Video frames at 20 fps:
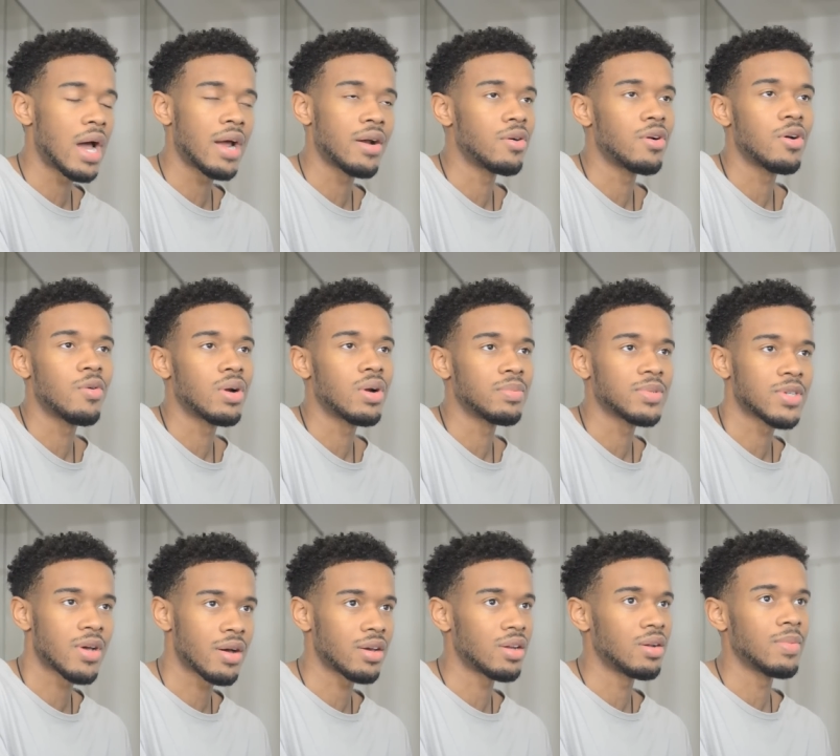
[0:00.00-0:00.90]
know I don't know what I'm
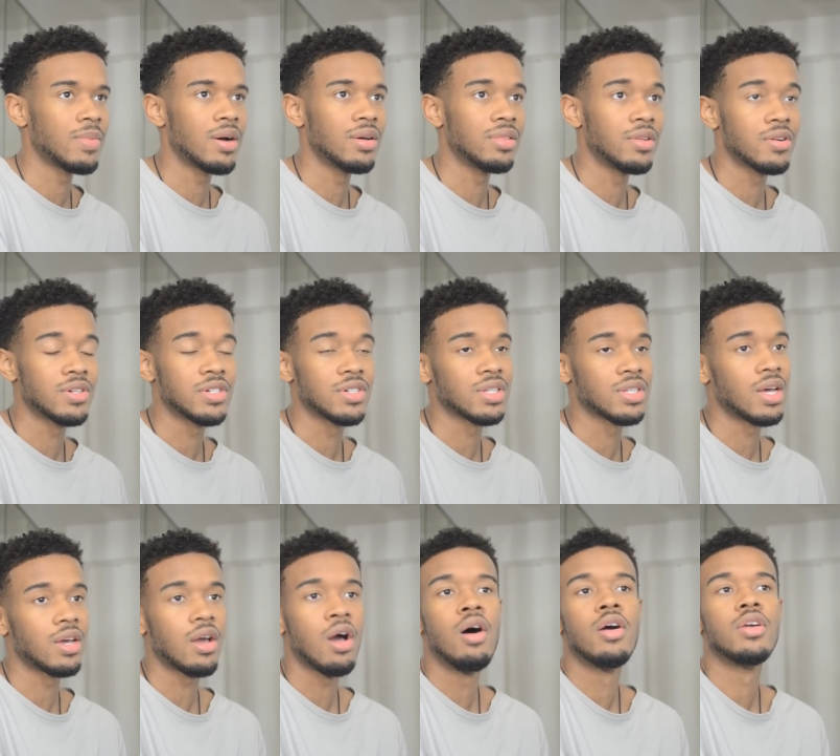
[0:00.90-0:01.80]
talking about?" And they're just
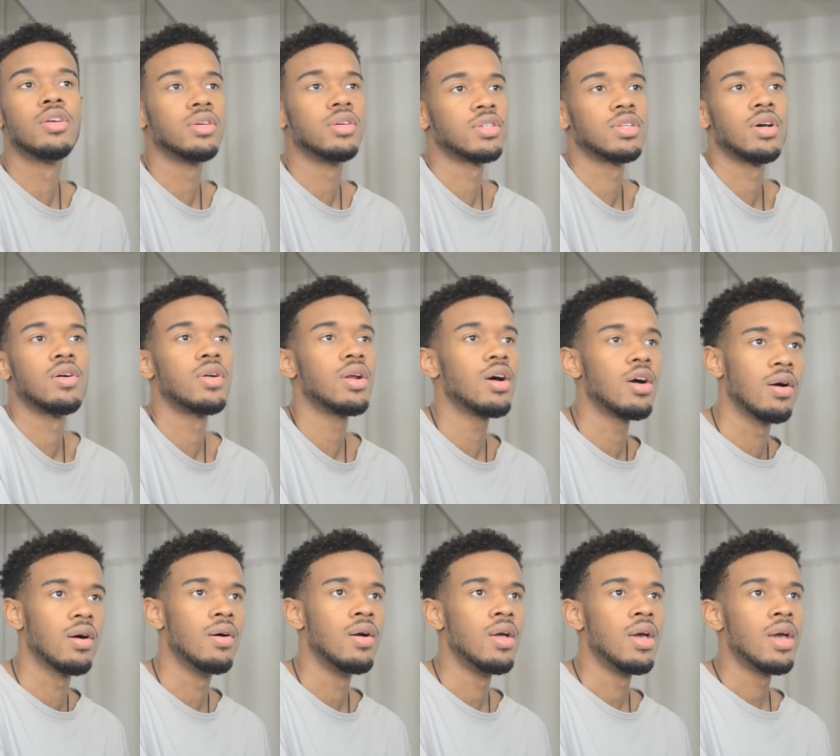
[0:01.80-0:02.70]
like, "Oh, you just don't
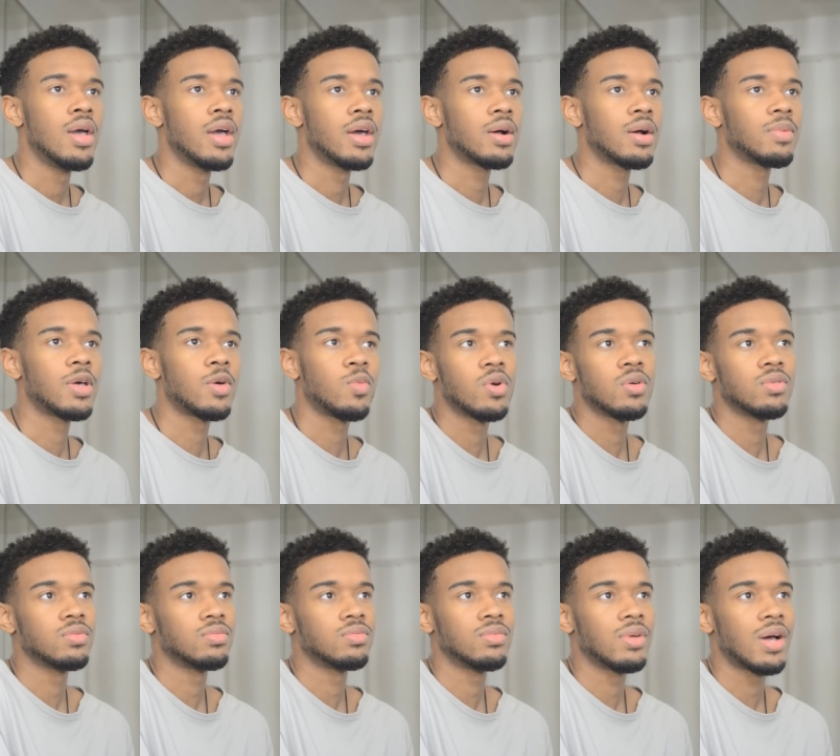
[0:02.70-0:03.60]
know." And I'm like,
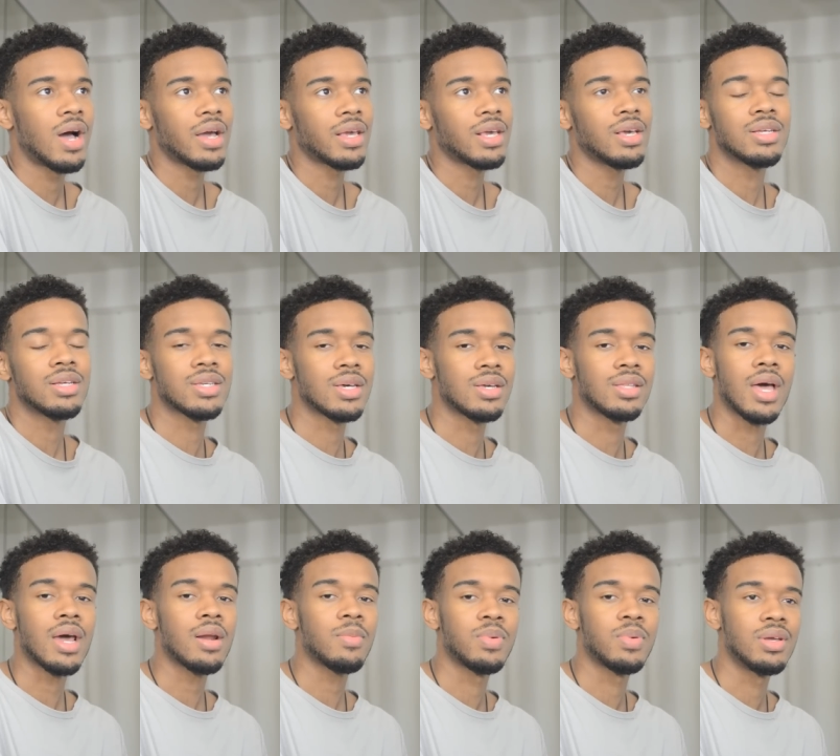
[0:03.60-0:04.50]
well, I can't take
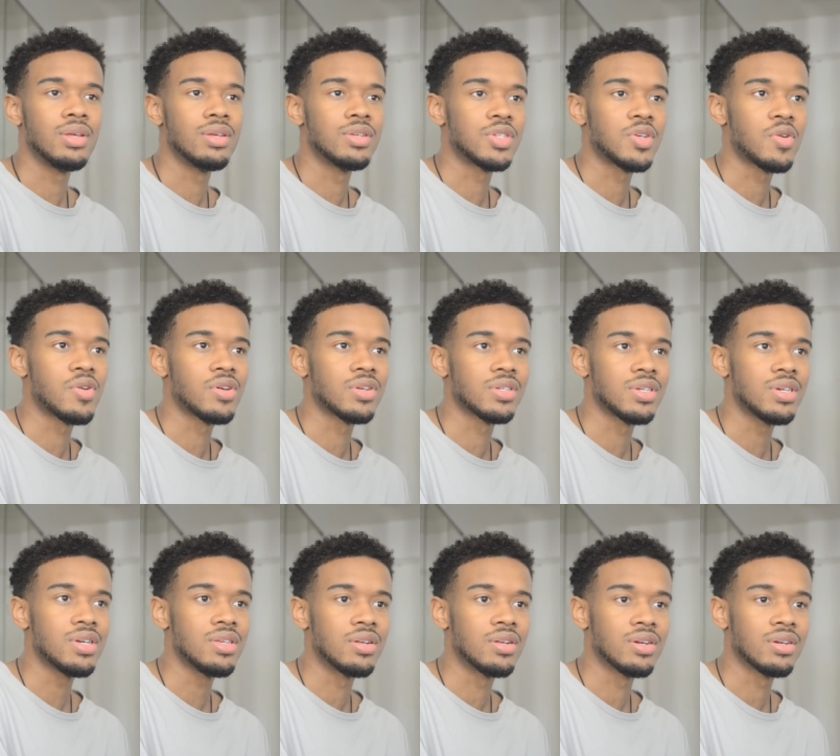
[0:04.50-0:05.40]
that opinion
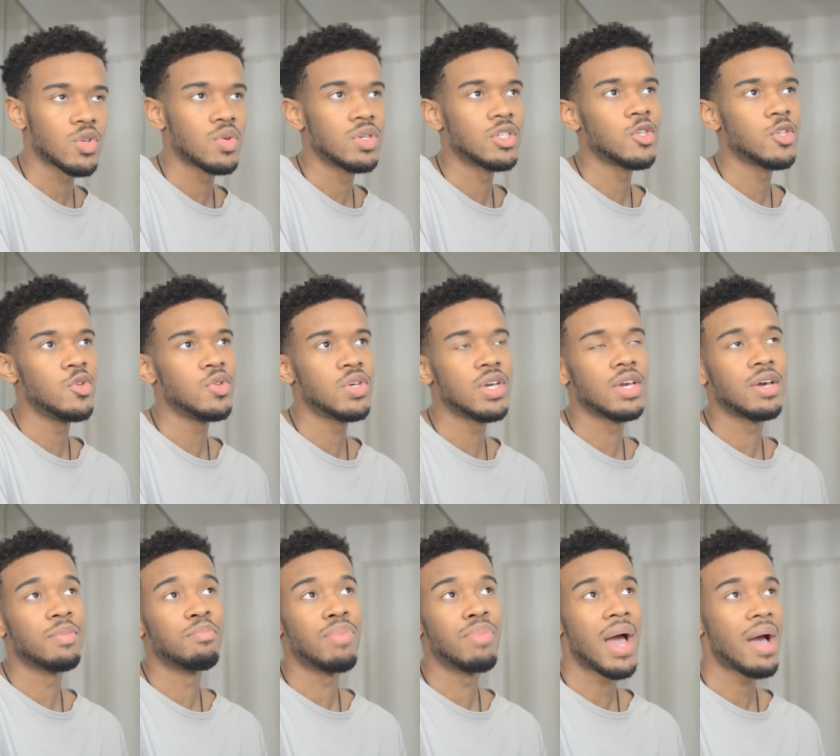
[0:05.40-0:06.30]
seriously either. So until you can
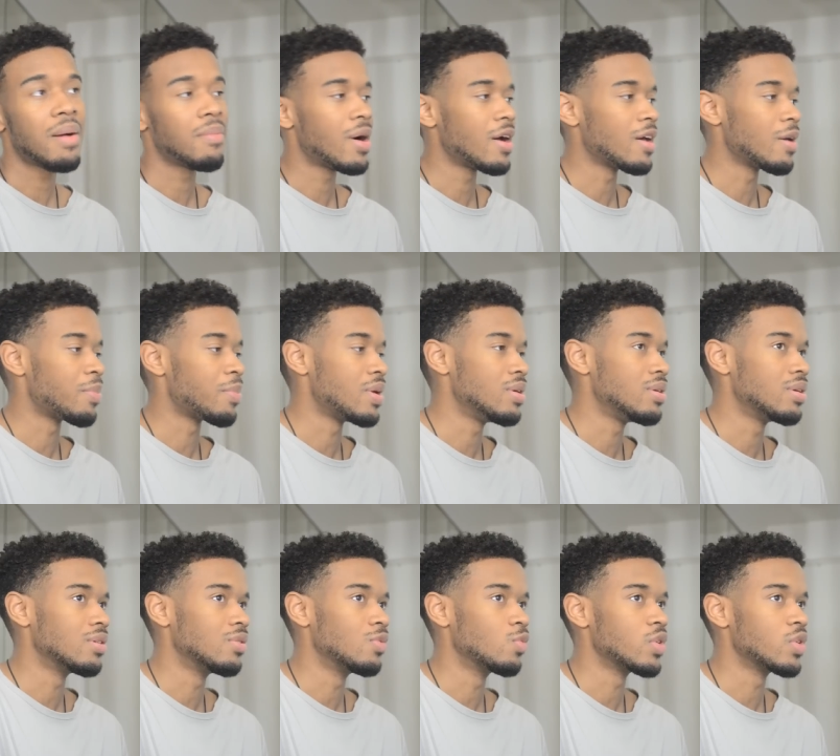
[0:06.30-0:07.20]
combat my
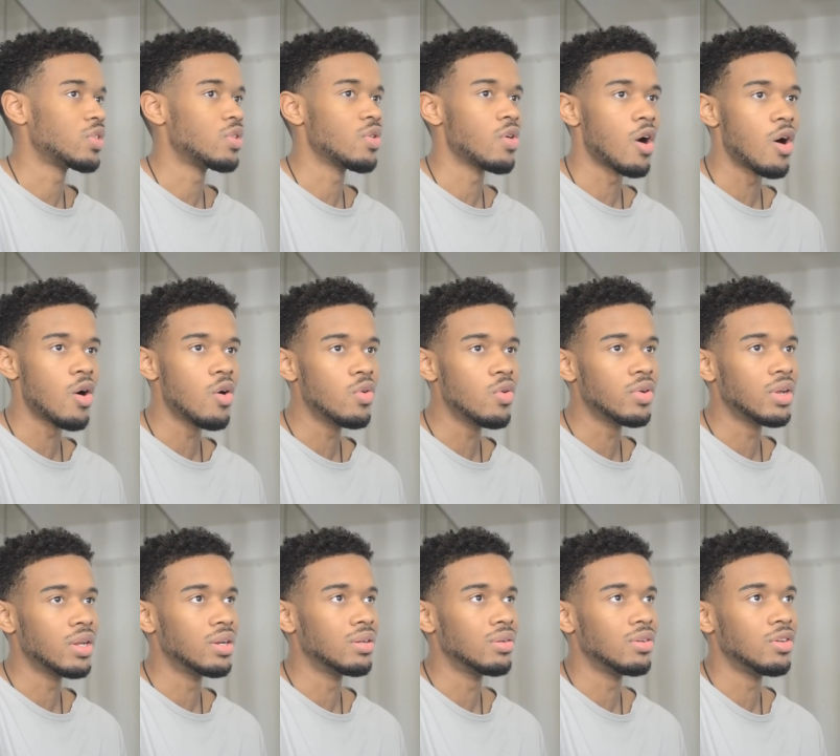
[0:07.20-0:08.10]
opinion with your
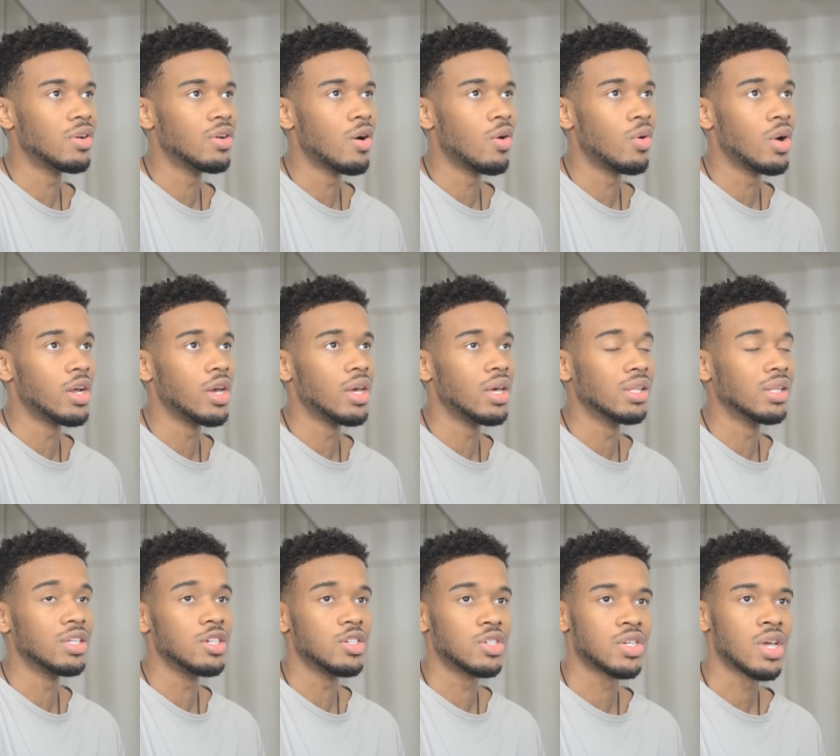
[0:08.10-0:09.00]
own and, you know,
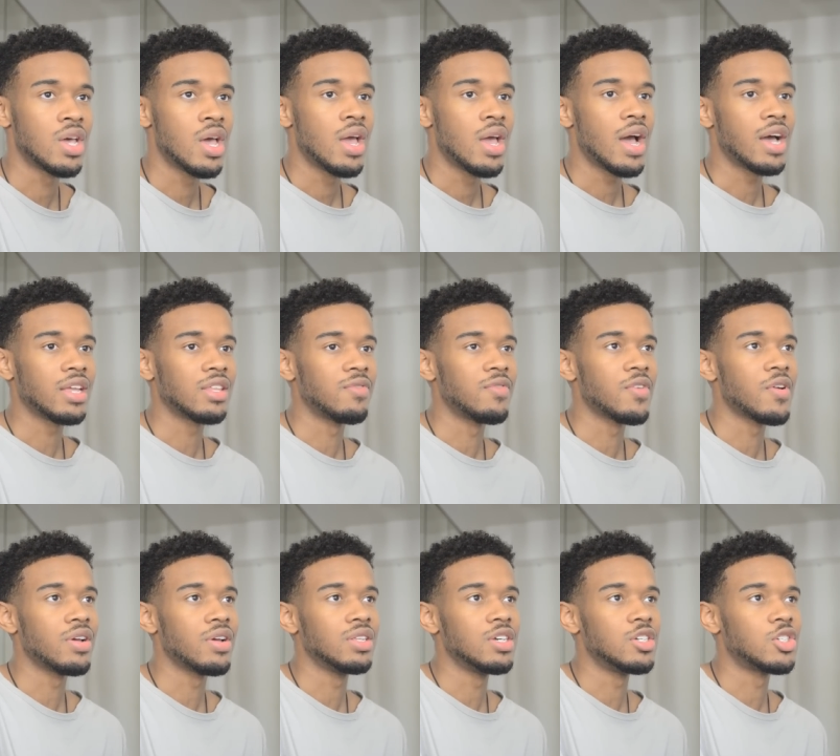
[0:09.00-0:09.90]
at least, at the
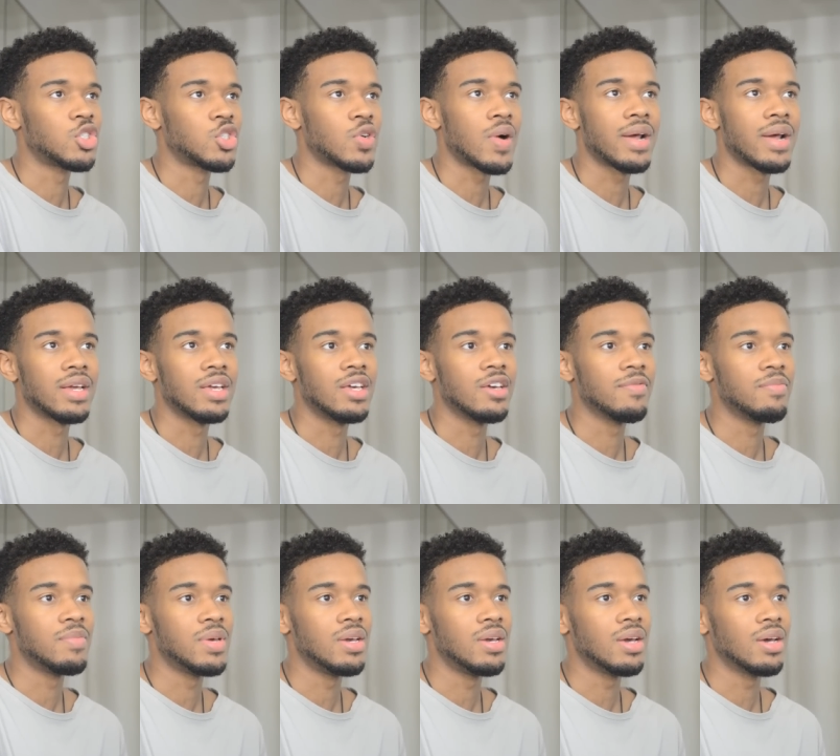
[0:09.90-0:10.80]
very least, try to
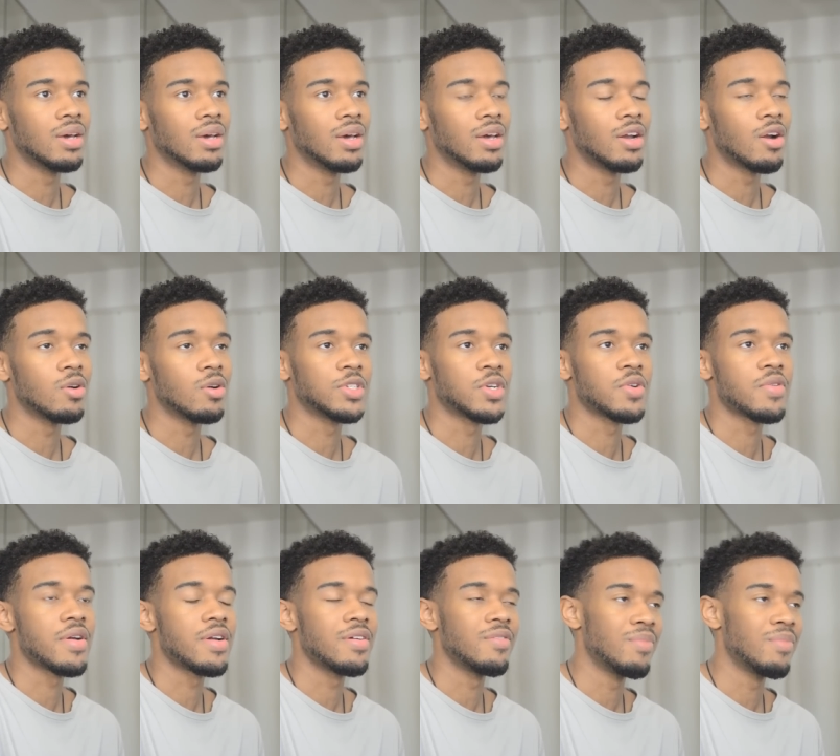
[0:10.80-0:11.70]
give me a, an
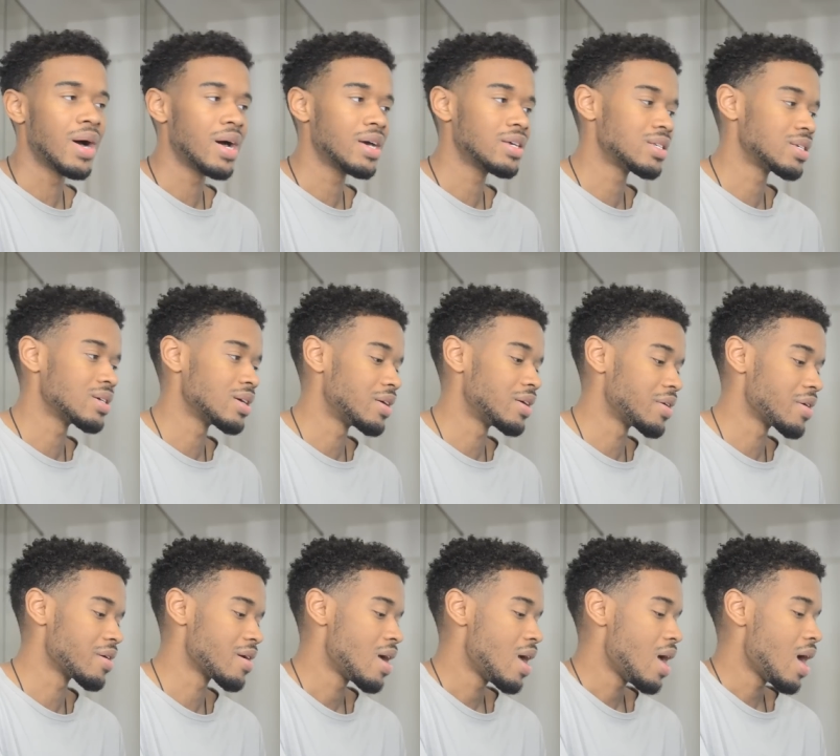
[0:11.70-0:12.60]
alternative mindset
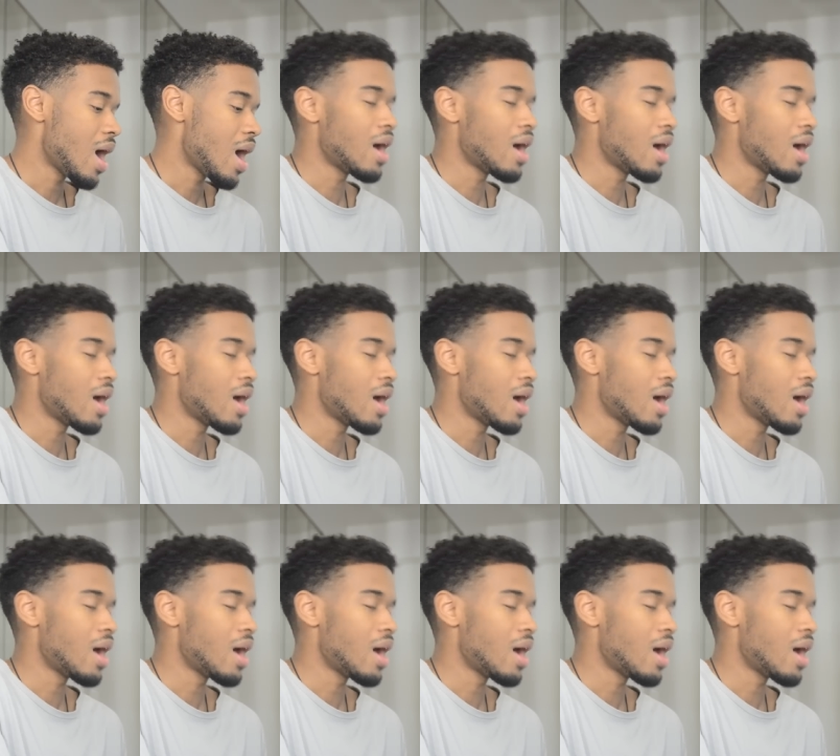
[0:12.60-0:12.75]
here,